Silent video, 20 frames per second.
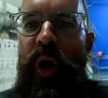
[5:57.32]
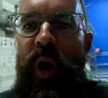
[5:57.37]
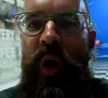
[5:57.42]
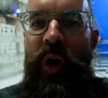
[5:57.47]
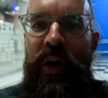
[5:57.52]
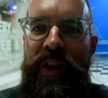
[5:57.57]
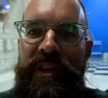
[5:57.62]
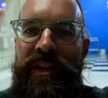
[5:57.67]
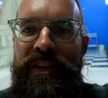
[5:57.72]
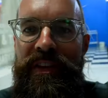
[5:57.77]

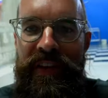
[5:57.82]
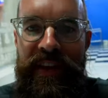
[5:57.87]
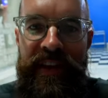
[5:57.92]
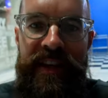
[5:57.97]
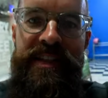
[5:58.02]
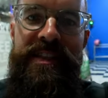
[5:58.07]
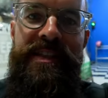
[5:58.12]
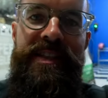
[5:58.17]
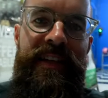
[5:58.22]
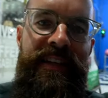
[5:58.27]
all the
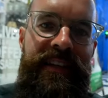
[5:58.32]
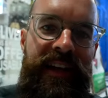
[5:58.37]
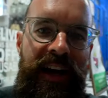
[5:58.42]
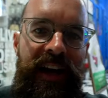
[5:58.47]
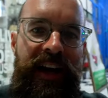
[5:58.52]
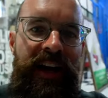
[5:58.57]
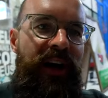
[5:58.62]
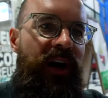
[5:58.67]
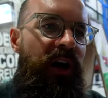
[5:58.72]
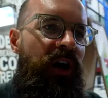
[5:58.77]
things that
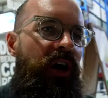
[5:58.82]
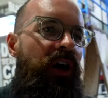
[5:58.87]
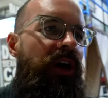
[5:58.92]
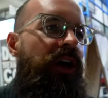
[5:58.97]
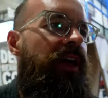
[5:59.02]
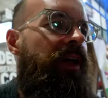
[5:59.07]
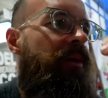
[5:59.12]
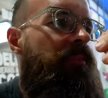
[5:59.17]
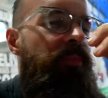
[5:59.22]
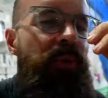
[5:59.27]
are
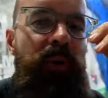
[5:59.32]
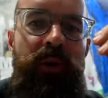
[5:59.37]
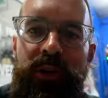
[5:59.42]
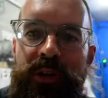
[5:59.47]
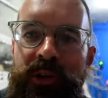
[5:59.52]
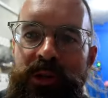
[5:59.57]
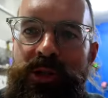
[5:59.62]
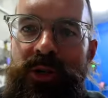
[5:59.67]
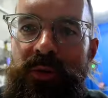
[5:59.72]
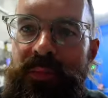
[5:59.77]

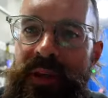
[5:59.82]
important to